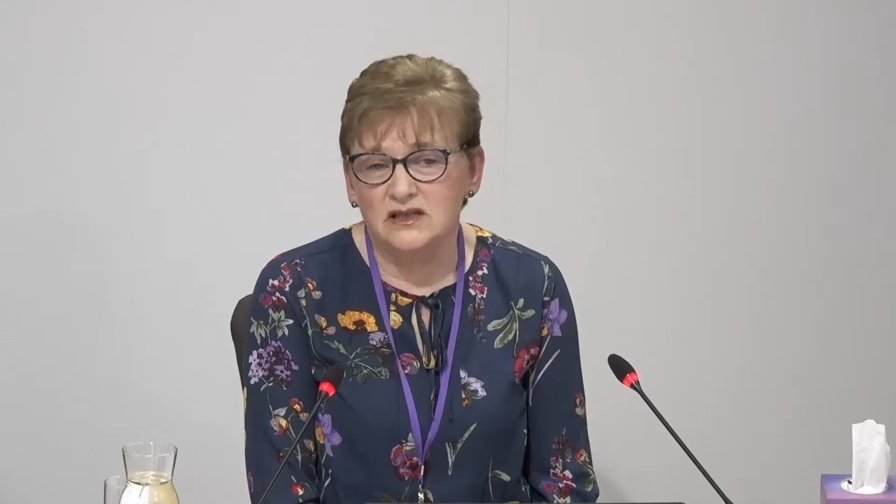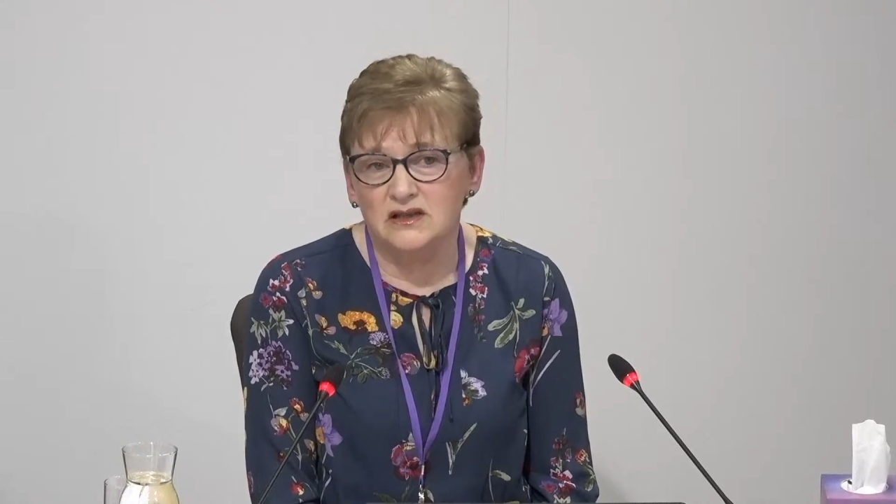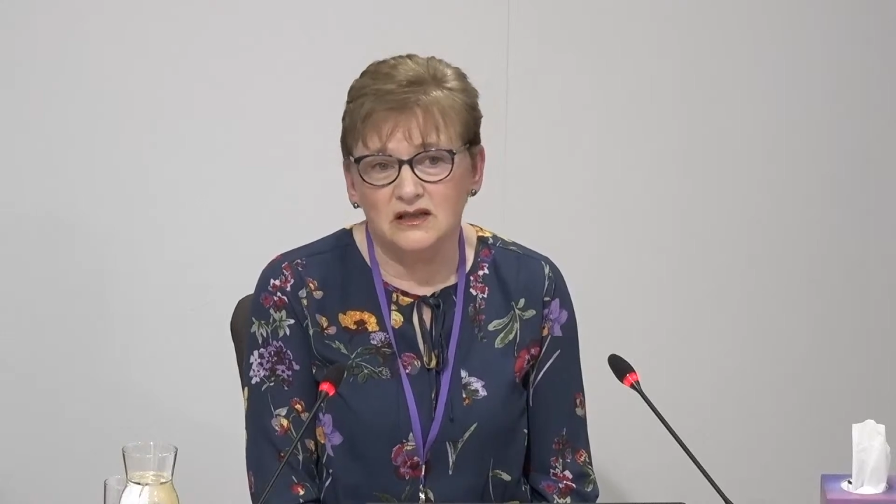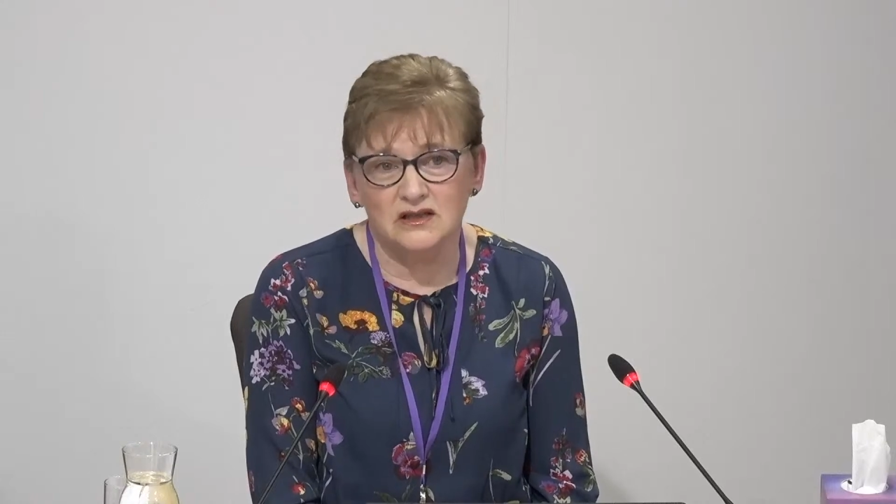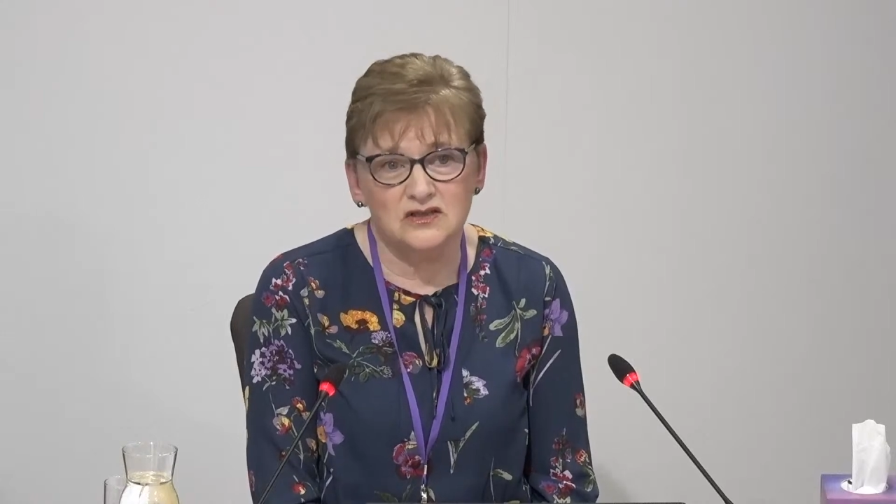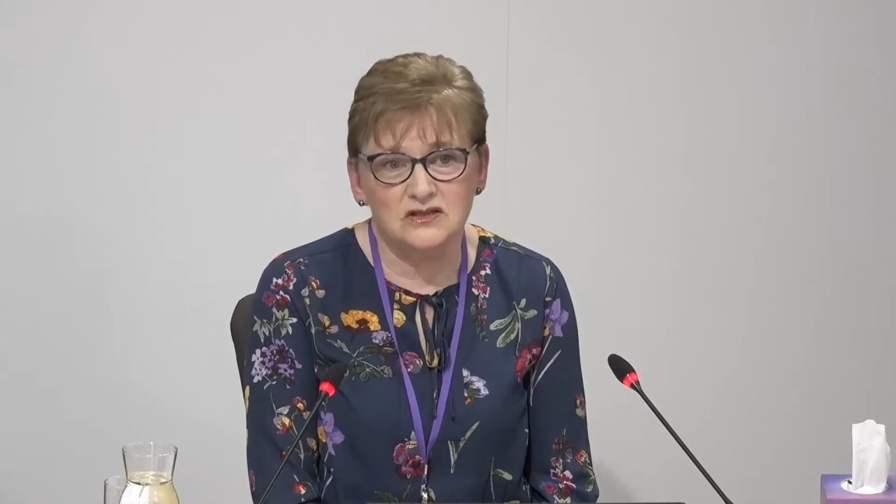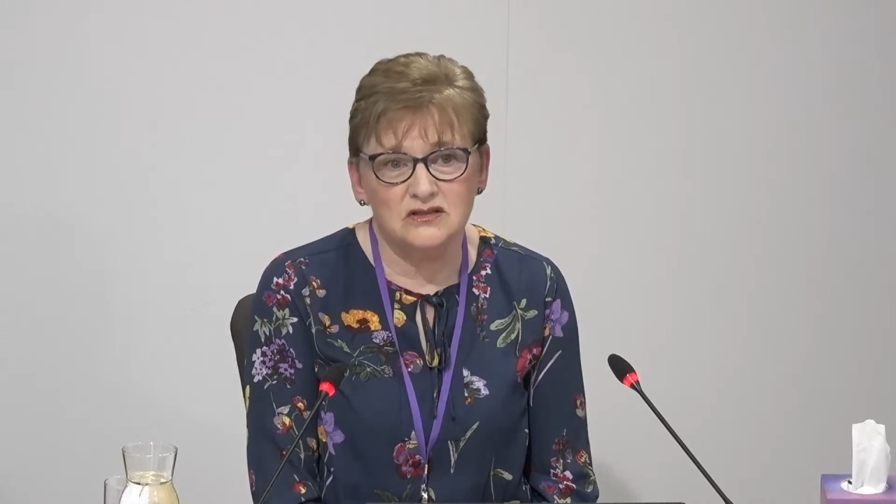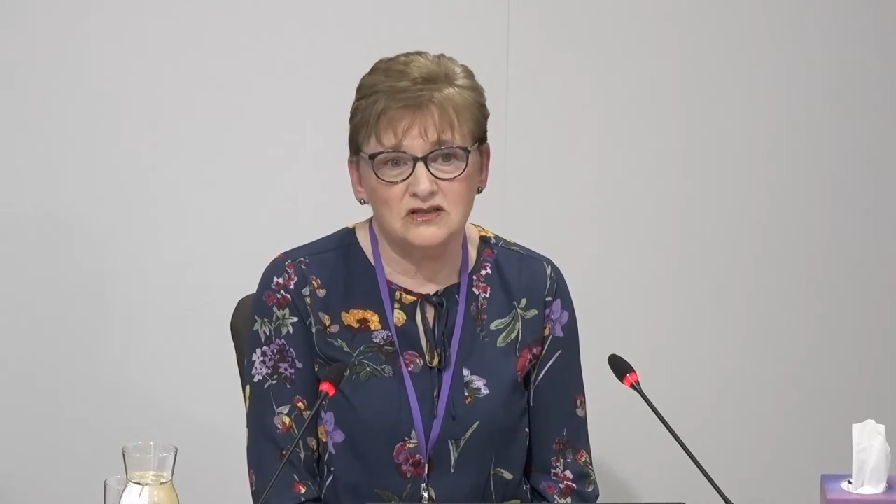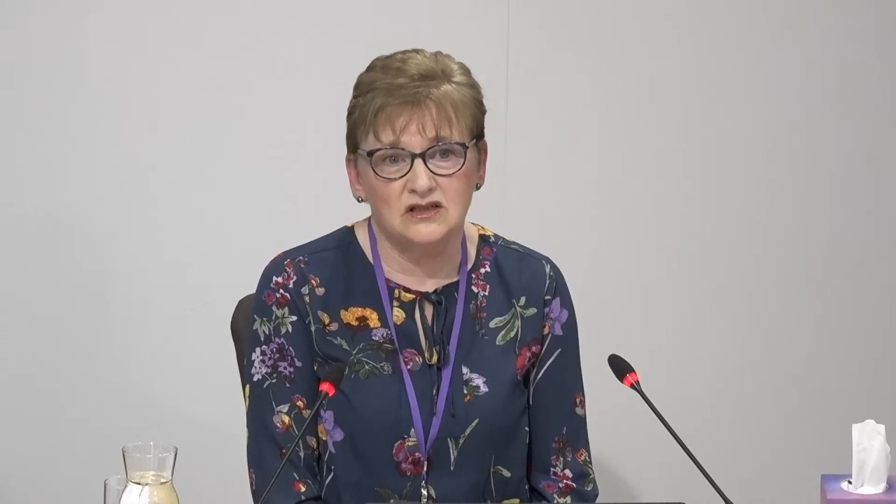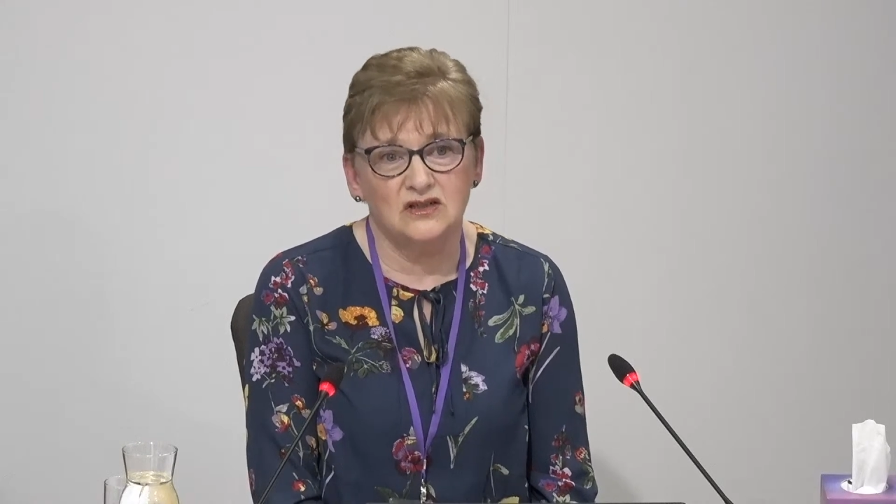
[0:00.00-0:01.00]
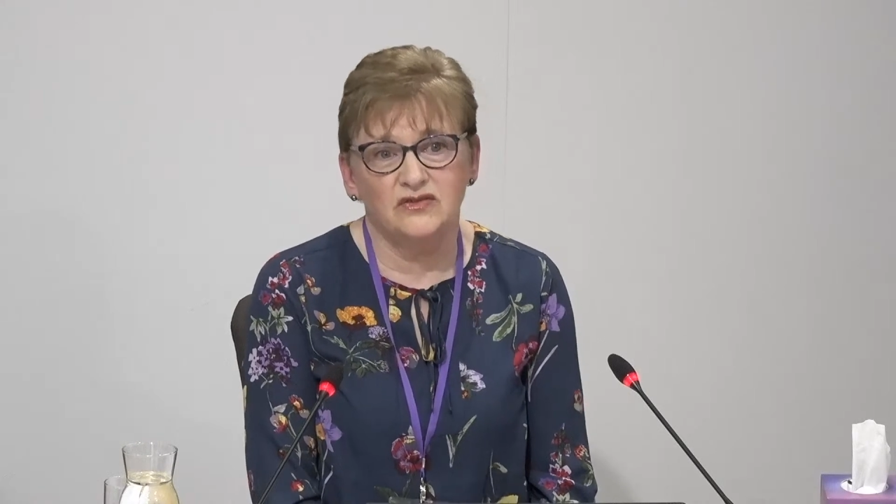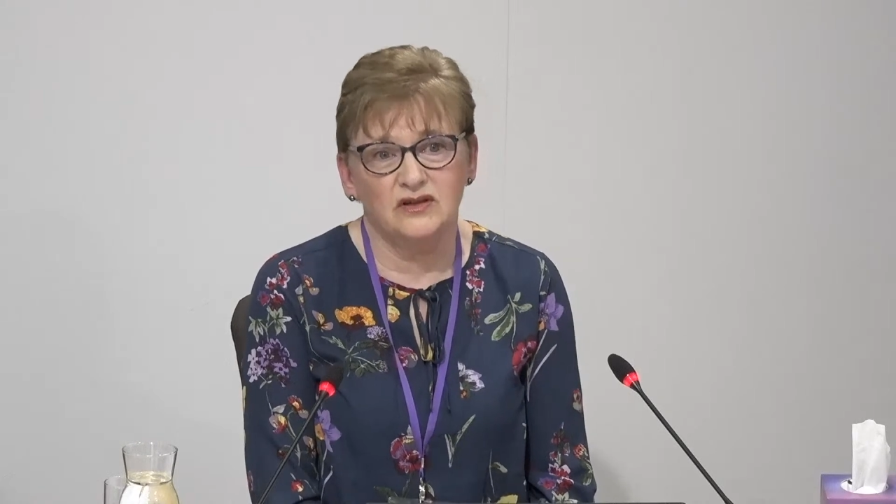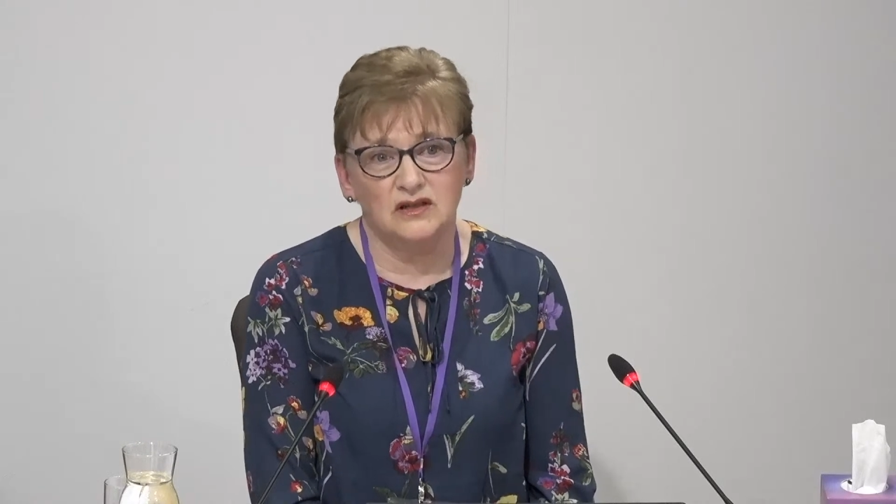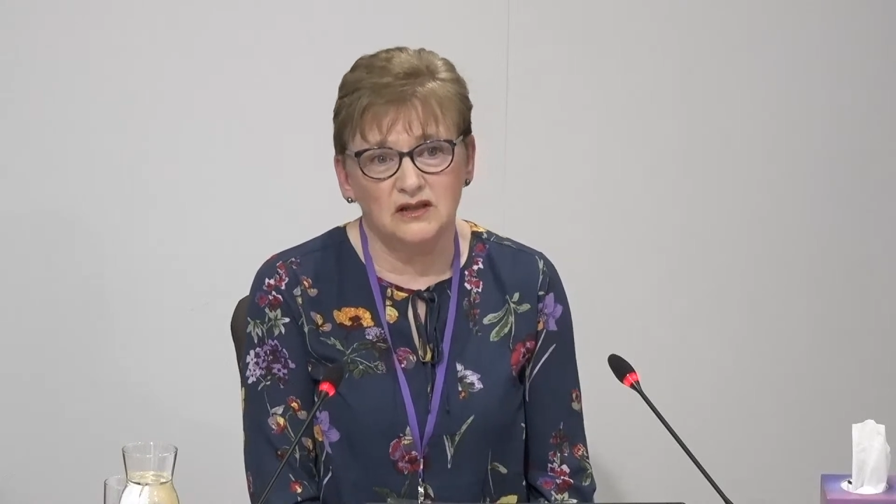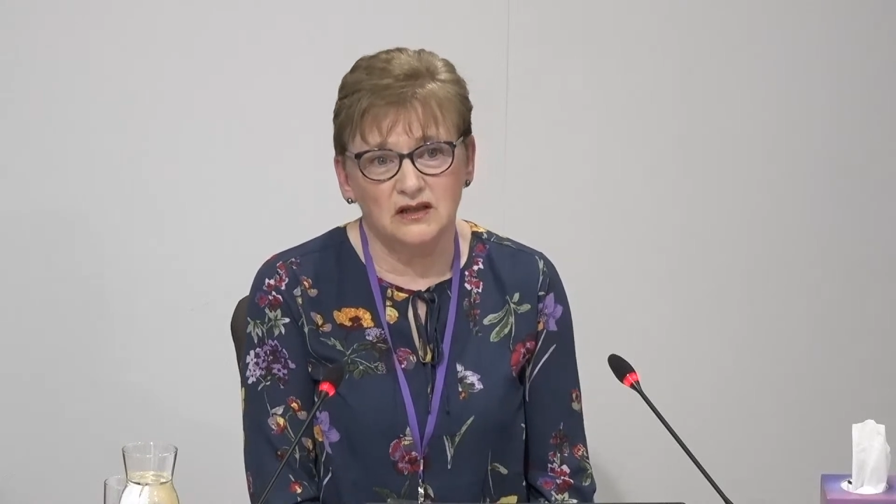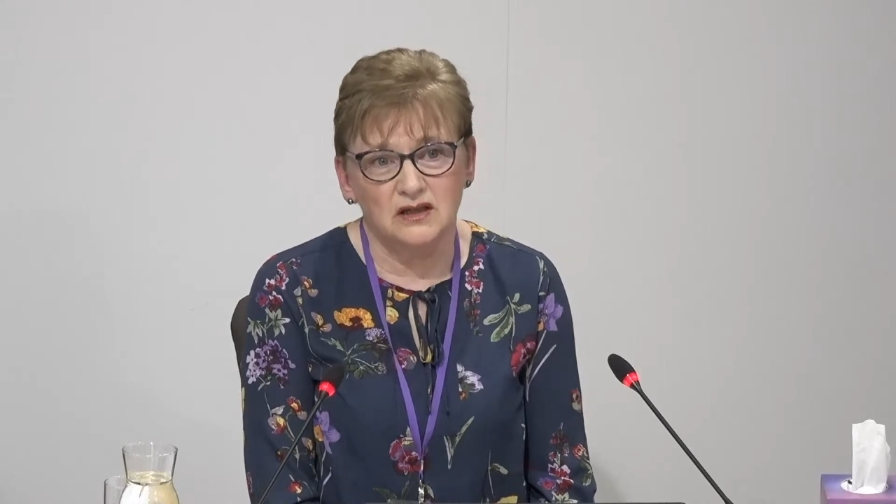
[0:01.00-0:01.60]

things significantly.